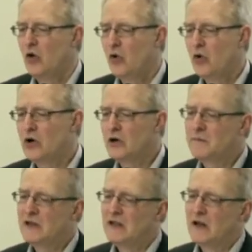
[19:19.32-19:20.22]

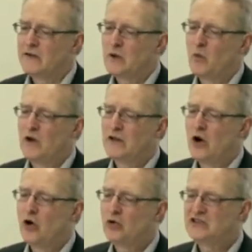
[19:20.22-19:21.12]
or someone
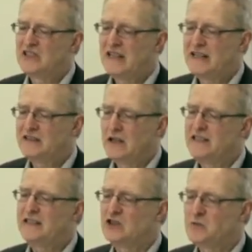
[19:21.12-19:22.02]
holds it as a
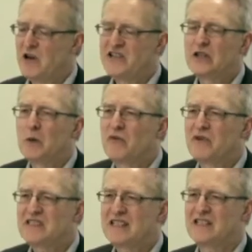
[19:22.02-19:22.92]
little spicing up of
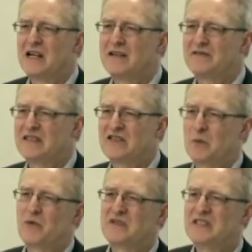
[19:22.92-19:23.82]
her sex life in
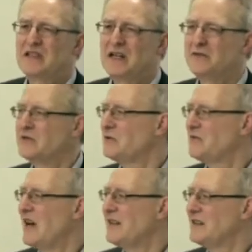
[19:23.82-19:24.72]
some of these kind of sort
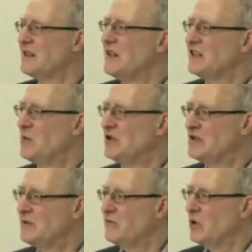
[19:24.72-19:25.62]
of rather
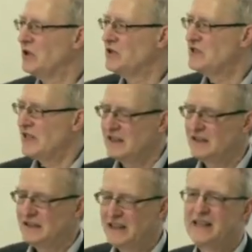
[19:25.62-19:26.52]
diminutive words.
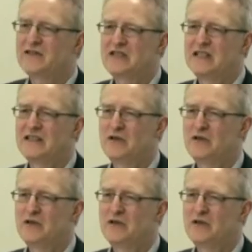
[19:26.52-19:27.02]
And again, Christina